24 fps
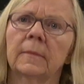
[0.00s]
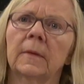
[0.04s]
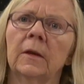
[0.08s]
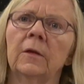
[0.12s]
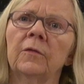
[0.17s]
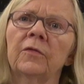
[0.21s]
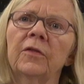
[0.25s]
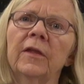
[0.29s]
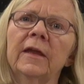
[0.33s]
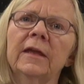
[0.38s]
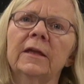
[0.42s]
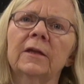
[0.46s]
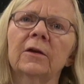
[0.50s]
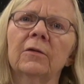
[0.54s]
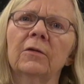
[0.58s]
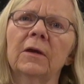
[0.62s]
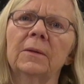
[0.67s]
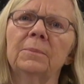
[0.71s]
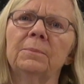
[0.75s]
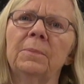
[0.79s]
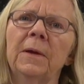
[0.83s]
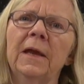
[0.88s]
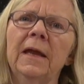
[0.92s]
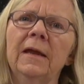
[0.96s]
You think you're
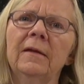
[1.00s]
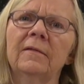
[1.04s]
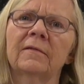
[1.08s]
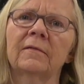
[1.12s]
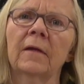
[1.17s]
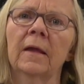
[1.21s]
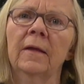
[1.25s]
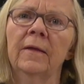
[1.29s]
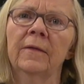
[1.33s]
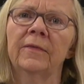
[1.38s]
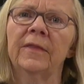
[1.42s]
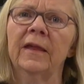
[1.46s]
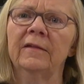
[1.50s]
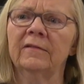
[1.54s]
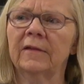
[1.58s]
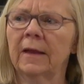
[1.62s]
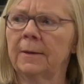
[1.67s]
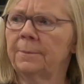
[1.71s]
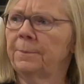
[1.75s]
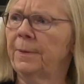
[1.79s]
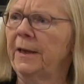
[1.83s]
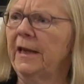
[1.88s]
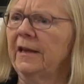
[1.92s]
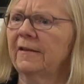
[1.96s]
at peace. They say
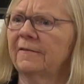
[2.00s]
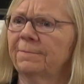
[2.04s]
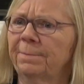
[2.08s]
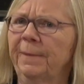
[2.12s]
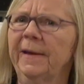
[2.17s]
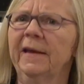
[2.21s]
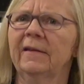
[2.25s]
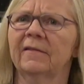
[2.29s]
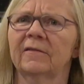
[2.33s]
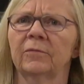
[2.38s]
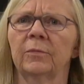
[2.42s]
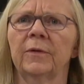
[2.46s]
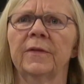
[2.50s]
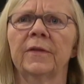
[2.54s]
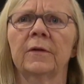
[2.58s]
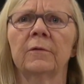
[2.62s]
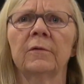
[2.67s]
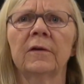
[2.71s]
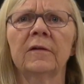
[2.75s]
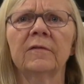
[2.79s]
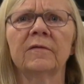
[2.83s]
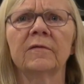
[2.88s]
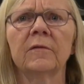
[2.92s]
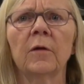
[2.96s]
peace, peace, when there
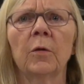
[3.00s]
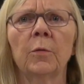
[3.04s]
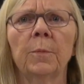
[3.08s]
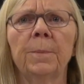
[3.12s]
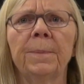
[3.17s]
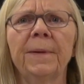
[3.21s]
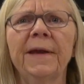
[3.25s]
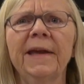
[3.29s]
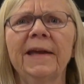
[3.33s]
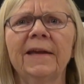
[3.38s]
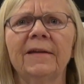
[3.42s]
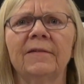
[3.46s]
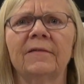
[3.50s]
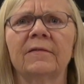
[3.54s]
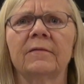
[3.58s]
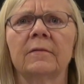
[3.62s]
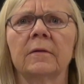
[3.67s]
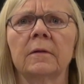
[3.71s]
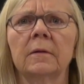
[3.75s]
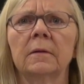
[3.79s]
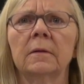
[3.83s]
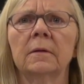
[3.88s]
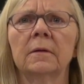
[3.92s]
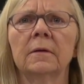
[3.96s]
is no peace
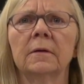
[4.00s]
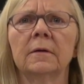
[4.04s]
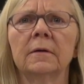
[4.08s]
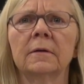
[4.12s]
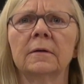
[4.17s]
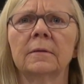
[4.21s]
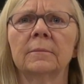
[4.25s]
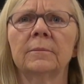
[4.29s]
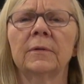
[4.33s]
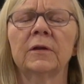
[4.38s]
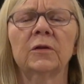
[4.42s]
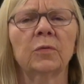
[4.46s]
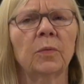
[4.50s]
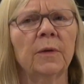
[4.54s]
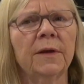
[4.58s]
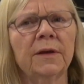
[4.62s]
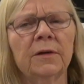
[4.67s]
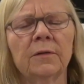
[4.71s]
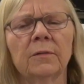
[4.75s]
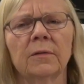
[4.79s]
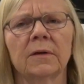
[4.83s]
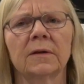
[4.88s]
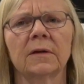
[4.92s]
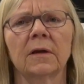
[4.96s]
between
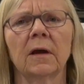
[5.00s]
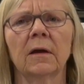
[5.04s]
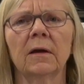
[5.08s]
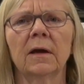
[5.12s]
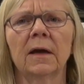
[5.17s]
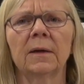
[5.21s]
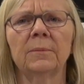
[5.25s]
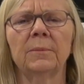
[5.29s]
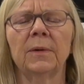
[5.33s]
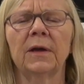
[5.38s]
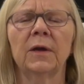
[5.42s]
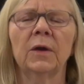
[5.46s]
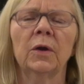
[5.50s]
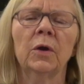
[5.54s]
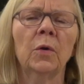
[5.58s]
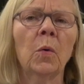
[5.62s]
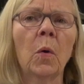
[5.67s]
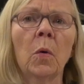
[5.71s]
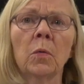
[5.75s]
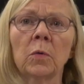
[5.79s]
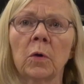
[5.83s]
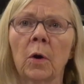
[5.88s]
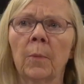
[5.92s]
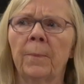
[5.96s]
you and God because you
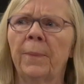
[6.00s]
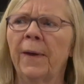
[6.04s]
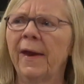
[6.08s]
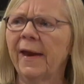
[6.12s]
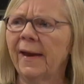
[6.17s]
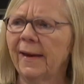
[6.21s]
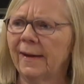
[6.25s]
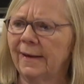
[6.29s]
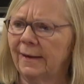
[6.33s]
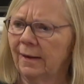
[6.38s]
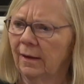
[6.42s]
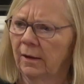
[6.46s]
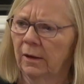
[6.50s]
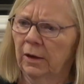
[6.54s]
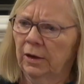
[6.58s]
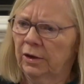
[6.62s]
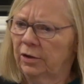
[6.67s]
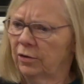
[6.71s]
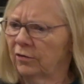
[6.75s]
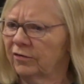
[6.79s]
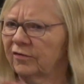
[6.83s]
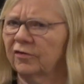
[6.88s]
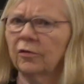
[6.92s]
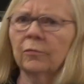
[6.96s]
won't obey.
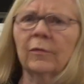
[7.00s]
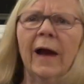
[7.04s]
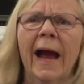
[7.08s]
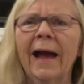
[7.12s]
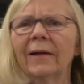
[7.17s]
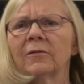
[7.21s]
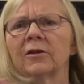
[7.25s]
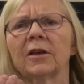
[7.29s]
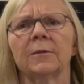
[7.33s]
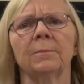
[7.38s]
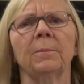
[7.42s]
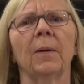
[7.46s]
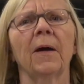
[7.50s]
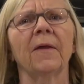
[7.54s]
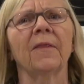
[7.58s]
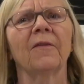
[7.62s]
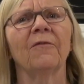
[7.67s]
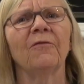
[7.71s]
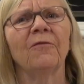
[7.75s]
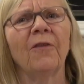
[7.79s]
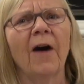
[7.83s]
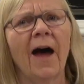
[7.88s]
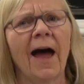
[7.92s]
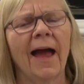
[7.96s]
You're surrounded by
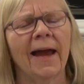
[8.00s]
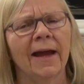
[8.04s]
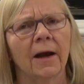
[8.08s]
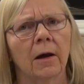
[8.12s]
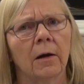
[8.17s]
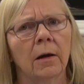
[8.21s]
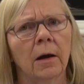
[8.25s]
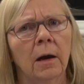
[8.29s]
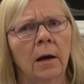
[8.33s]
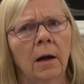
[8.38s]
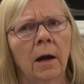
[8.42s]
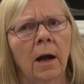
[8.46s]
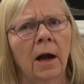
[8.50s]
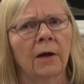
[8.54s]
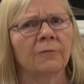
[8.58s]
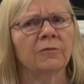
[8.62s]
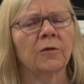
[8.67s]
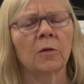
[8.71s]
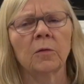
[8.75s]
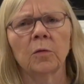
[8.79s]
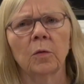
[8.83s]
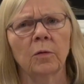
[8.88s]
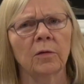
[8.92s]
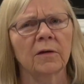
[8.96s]
the fire of
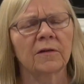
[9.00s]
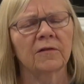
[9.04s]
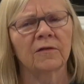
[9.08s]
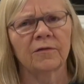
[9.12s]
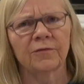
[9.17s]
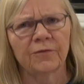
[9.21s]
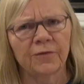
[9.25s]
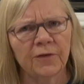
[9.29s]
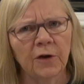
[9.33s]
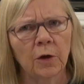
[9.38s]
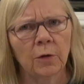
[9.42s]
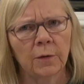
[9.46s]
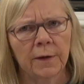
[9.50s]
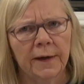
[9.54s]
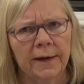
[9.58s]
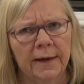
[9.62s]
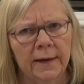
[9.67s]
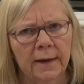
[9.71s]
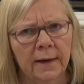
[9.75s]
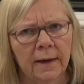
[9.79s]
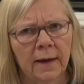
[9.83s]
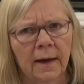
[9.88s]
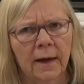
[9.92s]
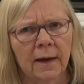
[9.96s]
the Lord's
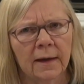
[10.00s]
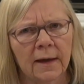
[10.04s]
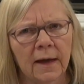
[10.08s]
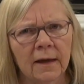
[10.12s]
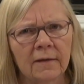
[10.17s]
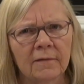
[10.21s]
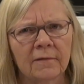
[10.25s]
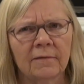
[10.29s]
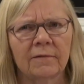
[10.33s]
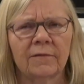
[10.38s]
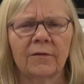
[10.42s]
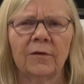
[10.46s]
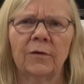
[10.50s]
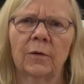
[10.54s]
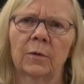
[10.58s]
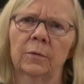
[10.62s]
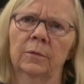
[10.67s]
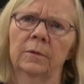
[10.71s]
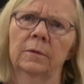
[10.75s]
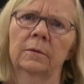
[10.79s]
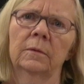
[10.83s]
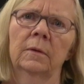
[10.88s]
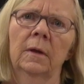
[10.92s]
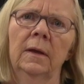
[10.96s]
fury against
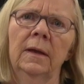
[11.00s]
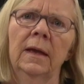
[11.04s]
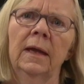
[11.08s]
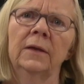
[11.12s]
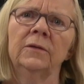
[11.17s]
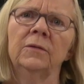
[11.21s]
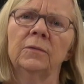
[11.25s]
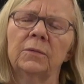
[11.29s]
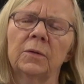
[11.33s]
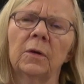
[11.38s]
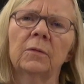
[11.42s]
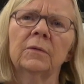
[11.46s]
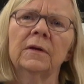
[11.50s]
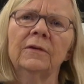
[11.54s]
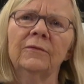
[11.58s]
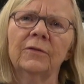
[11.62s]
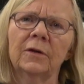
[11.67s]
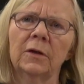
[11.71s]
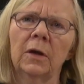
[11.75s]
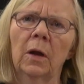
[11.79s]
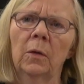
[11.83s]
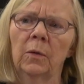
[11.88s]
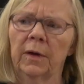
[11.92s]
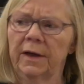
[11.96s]
you, and you don't
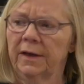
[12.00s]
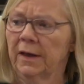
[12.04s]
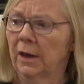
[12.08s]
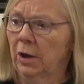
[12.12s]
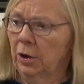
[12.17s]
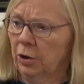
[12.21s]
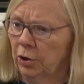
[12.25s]
even know it.